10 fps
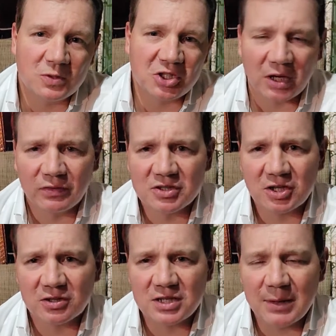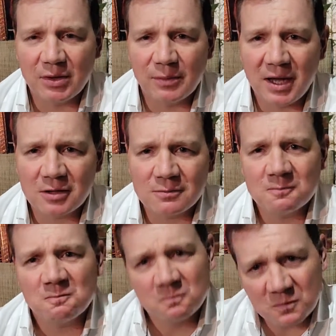Is John Fitzgerald's name on the bottle?
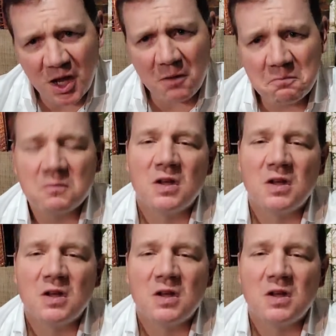Yeah.